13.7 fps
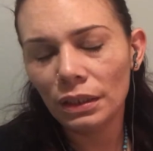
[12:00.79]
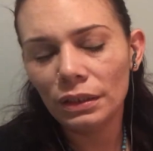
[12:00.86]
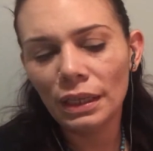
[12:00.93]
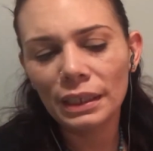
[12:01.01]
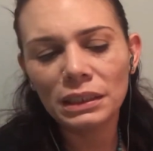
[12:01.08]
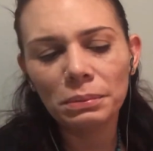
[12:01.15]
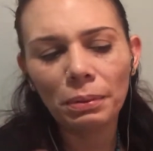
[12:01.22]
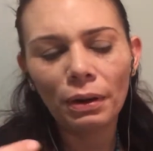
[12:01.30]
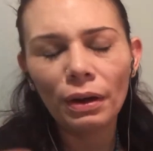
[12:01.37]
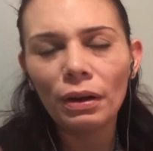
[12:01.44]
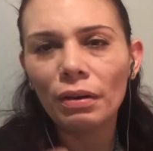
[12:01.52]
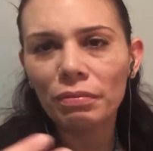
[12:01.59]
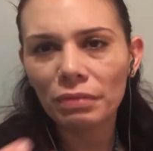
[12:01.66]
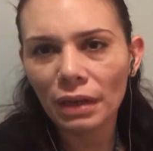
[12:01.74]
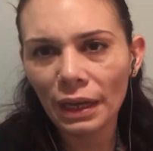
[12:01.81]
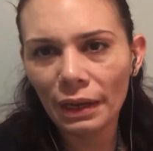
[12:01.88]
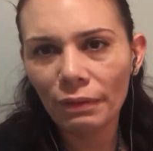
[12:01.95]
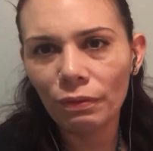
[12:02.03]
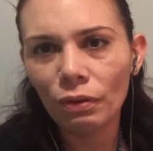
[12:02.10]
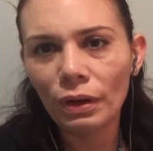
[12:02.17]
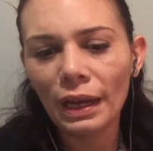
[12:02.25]
and that's part of
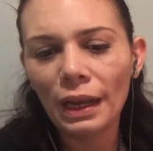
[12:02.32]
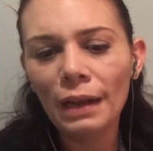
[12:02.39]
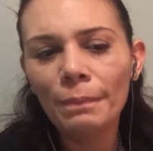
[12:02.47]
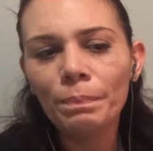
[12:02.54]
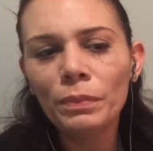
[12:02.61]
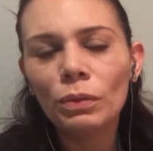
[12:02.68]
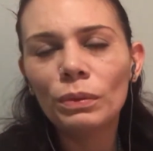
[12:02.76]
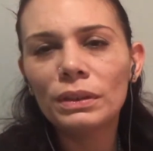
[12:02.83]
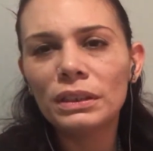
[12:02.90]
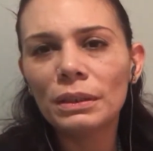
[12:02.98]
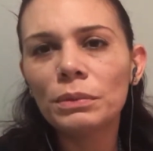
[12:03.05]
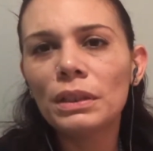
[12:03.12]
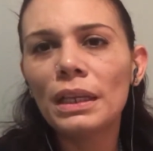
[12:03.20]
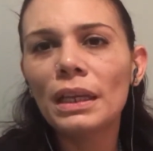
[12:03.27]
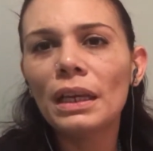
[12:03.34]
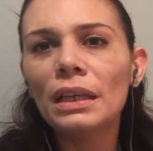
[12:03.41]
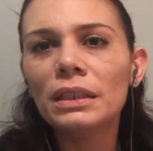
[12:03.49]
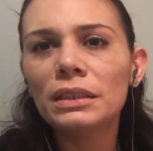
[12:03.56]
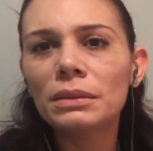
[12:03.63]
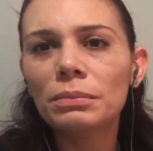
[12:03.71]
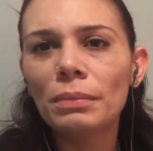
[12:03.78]
life, okay? When something
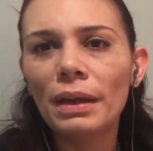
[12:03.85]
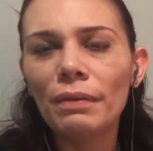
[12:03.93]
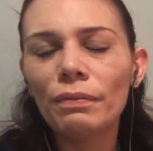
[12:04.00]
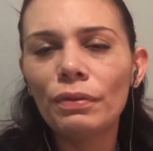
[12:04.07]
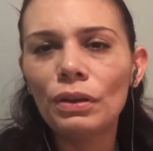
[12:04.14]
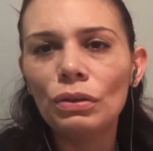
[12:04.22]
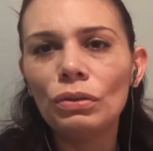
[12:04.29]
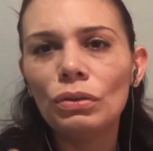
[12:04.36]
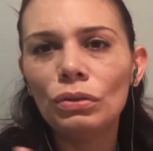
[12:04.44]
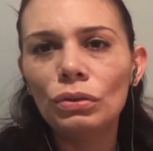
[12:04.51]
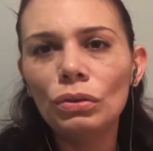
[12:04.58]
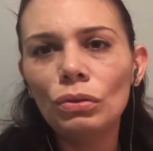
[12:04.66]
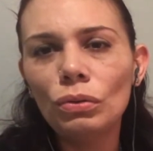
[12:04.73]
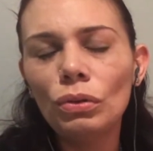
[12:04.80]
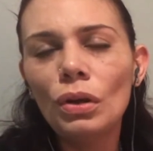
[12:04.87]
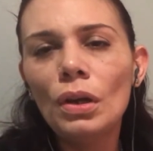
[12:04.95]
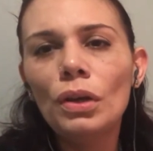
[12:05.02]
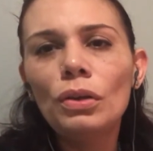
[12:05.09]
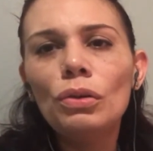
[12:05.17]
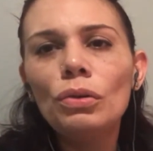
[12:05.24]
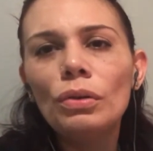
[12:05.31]
is meant for you to do,
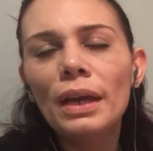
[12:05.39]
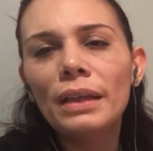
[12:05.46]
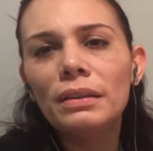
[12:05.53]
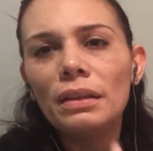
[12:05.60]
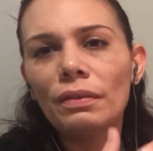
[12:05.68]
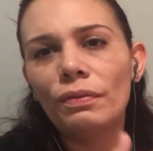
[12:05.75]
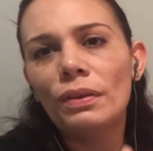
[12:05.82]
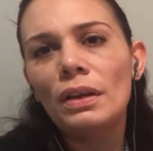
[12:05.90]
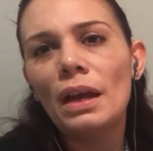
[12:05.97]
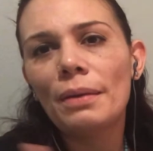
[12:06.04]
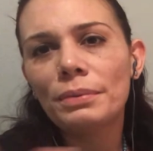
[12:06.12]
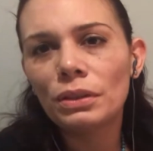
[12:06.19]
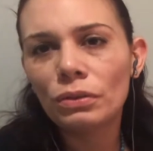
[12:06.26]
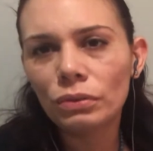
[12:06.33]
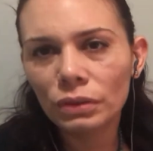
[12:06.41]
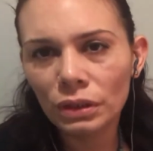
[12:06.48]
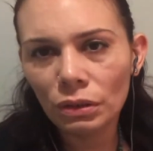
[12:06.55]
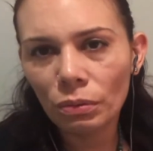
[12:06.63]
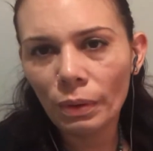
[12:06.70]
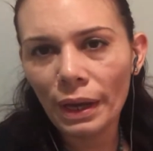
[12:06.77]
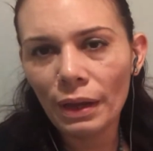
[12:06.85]
you get different obstacles in
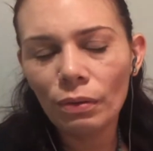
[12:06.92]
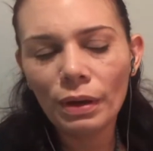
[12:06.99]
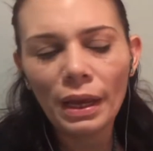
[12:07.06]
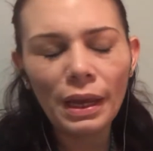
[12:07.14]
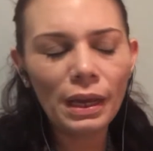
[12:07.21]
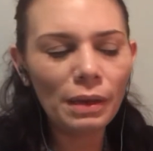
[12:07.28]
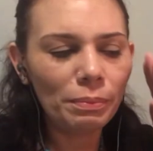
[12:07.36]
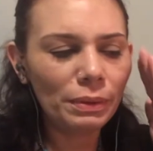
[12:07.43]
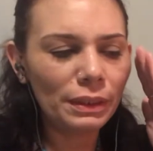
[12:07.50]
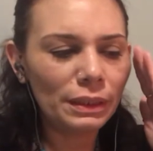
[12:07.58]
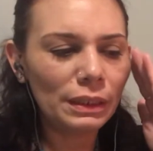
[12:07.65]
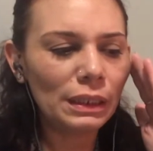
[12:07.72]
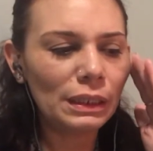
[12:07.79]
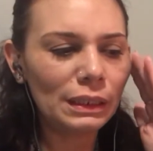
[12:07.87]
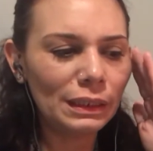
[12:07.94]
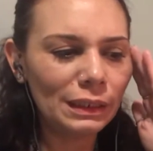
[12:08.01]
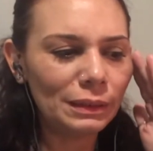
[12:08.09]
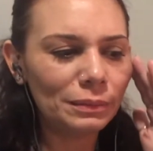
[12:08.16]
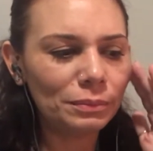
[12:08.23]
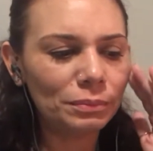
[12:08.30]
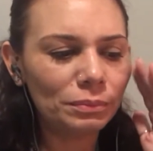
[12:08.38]
the way, okay?
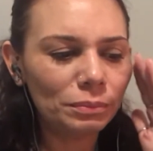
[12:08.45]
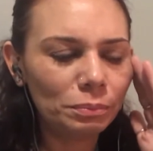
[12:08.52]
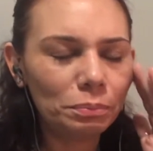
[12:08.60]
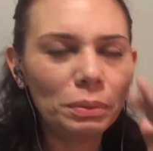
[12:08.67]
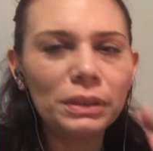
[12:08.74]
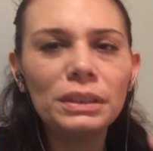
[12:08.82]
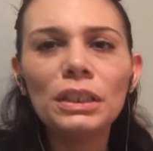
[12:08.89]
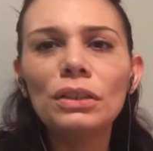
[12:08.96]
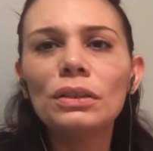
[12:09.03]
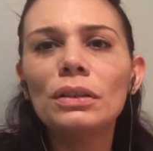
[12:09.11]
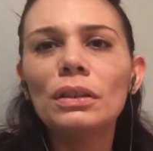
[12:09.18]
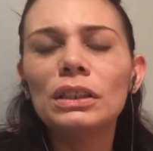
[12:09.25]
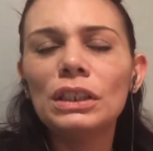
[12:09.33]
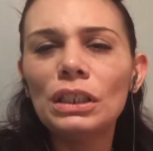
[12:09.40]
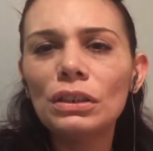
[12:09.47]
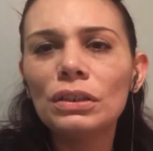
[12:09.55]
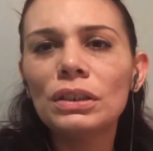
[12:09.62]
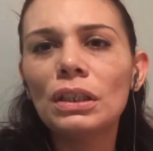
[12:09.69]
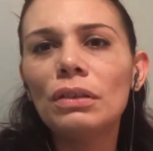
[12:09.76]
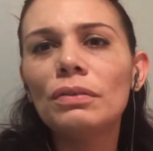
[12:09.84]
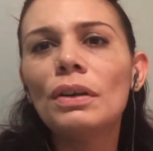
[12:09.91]
But see
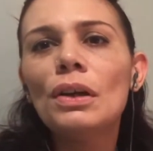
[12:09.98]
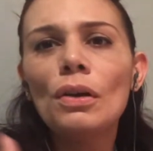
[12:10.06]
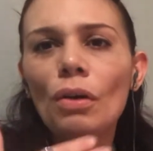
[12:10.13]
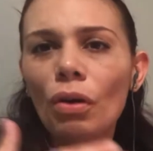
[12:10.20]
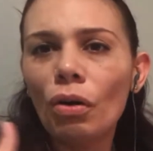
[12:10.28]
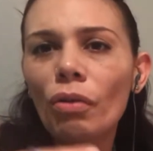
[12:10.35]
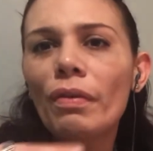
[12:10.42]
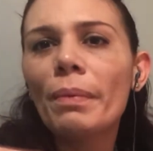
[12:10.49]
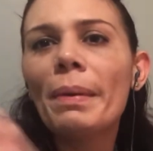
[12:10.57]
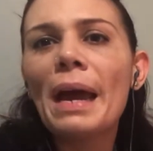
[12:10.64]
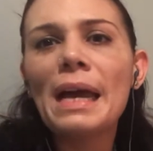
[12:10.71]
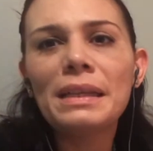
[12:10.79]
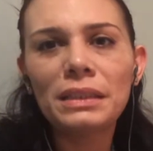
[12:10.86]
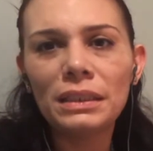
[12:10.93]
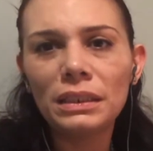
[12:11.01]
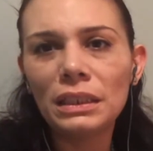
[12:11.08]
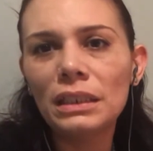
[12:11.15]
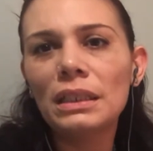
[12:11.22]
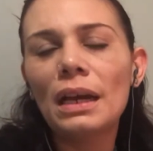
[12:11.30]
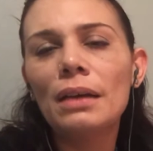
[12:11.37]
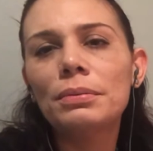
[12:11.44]
yourself overpassing
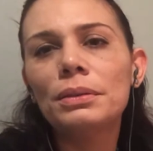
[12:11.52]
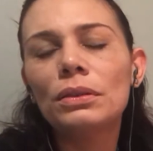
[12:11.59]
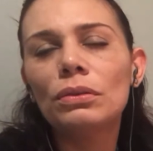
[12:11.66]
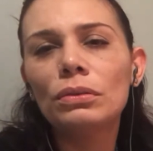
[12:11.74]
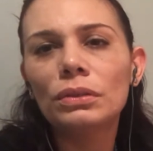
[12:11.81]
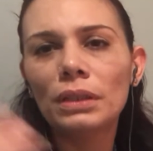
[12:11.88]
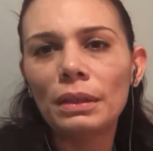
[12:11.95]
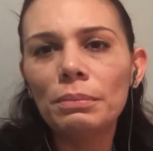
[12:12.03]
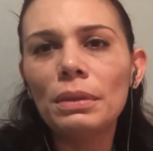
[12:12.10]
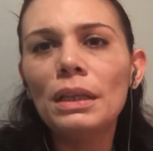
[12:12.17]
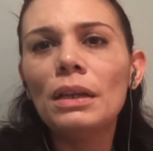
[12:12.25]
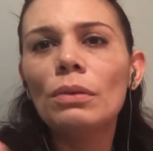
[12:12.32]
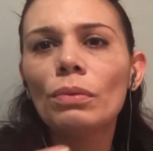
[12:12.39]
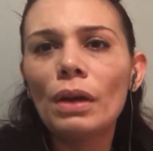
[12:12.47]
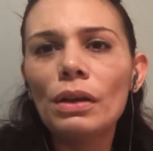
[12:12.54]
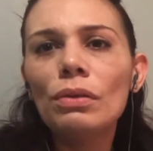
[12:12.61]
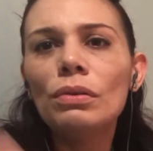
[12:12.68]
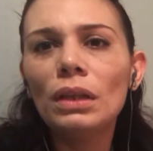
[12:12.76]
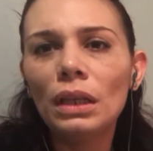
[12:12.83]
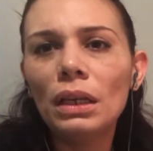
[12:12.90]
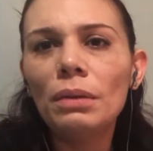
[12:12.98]
these obstacles and being where you
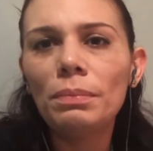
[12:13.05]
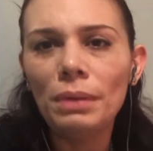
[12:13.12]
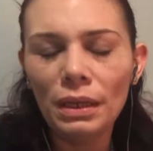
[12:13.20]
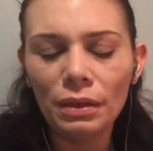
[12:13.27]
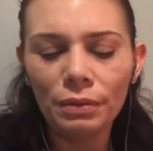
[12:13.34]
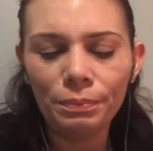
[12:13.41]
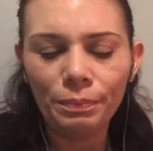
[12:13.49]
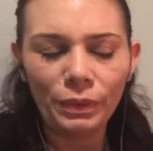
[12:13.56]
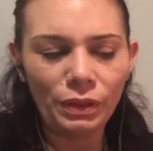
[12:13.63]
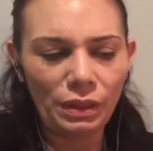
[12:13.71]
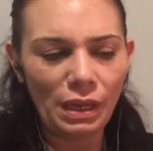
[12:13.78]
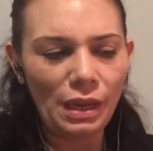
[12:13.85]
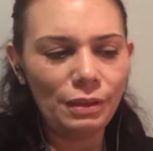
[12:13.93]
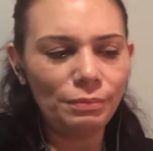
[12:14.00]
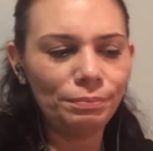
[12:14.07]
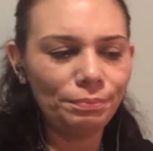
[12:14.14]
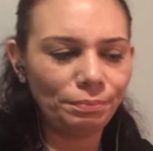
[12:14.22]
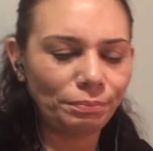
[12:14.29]
need to be, okay?